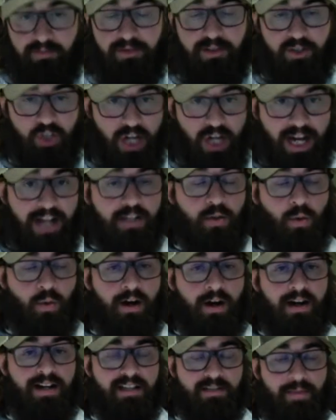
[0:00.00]

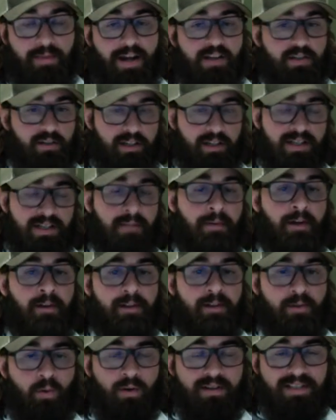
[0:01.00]
January, especially typically
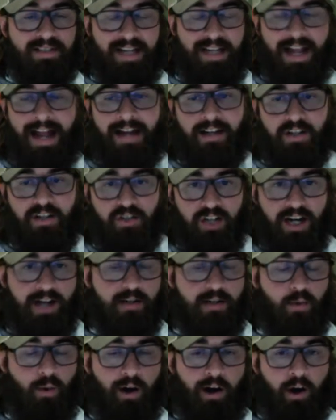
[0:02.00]
towards the end of
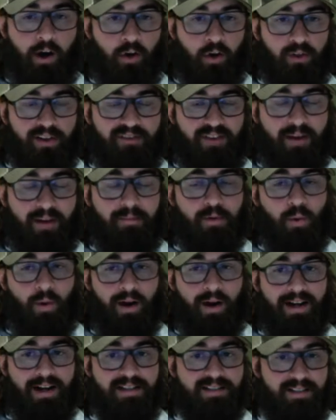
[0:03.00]
January, early
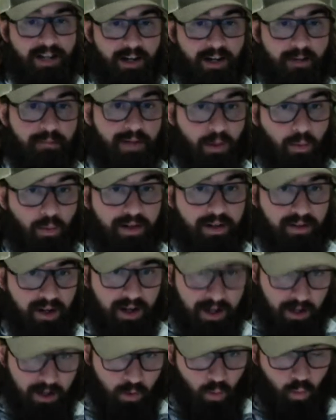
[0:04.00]
February is going to be when
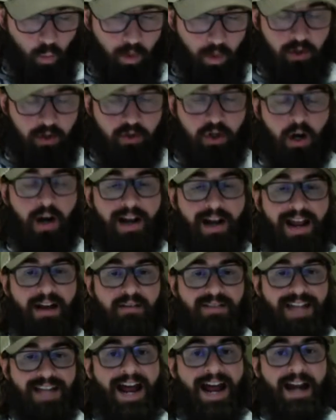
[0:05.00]
winter
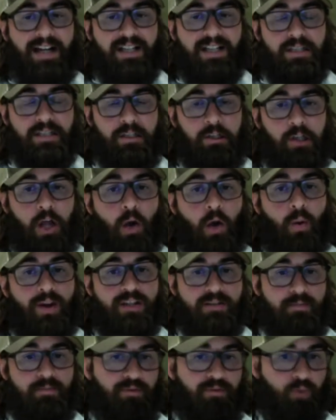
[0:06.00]
drawdowns at its
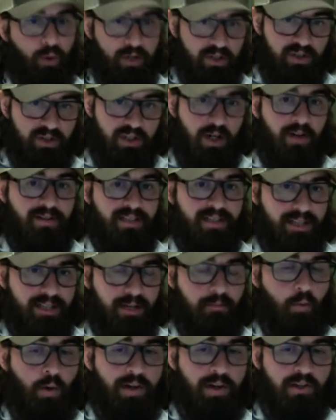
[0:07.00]
lowest before you start to see
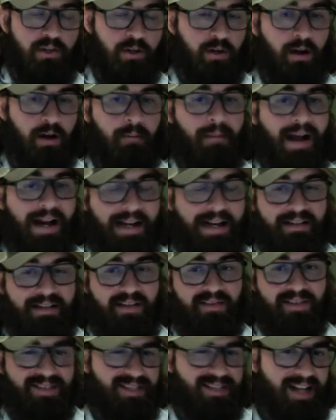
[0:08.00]
moisture come back into
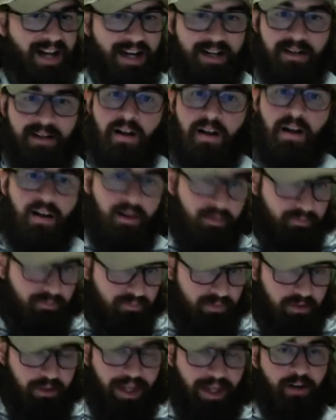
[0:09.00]
the state
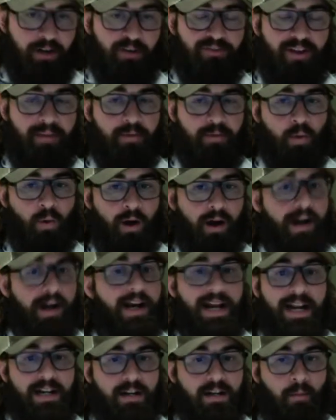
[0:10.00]
later February
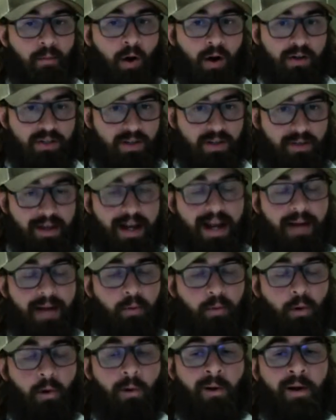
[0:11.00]
into March and then
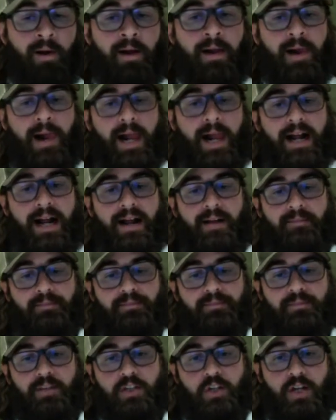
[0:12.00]
April. Um,
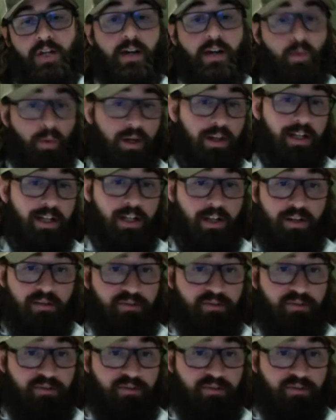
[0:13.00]
you get a really good